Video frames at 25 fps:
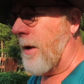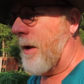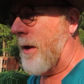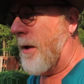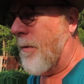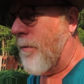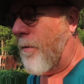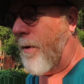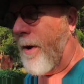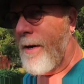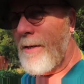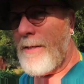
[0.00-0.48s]

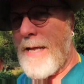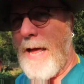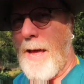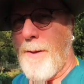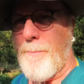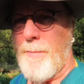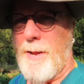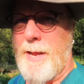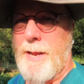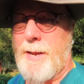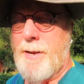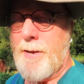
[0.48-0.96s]
And what does that
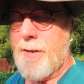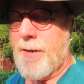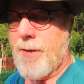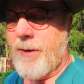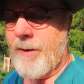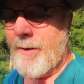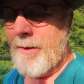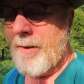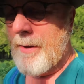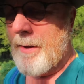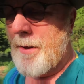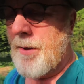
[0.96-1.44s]
mean?
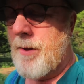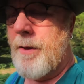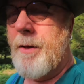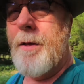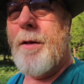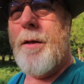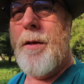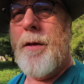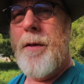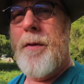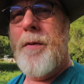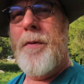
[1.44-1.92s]

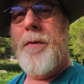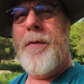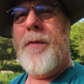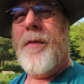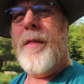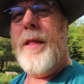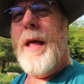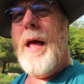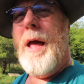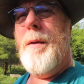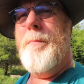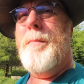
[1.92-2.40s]

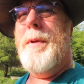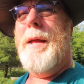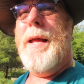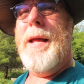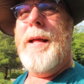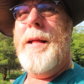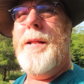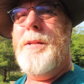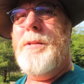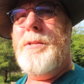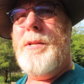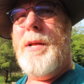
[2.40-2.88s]
That
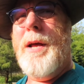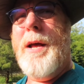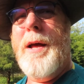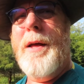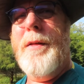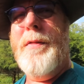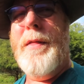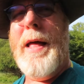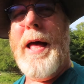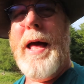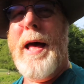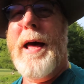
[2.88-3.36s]
means
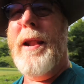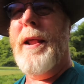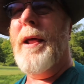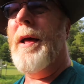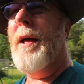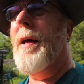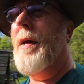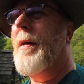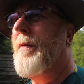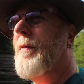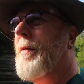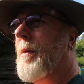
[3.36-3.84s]
that
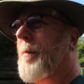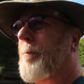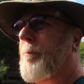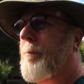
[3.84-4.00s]
the